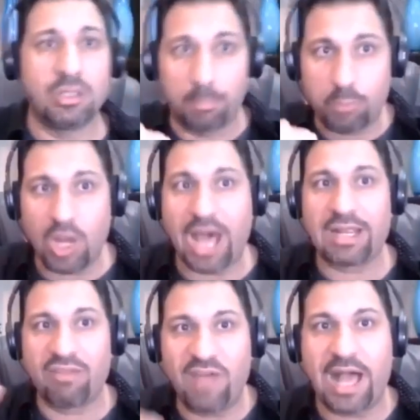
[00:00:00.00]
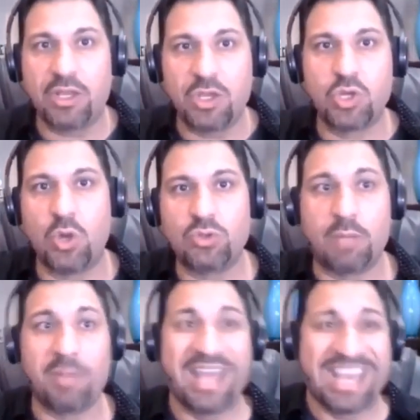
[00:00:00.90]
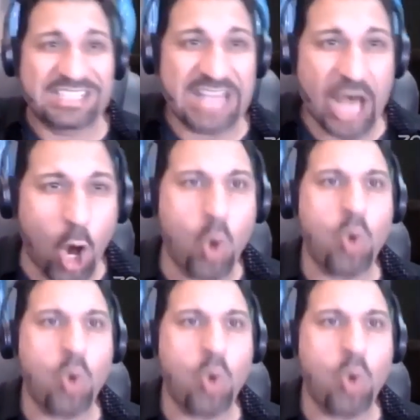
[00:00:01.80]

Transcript: the product value goes up it's the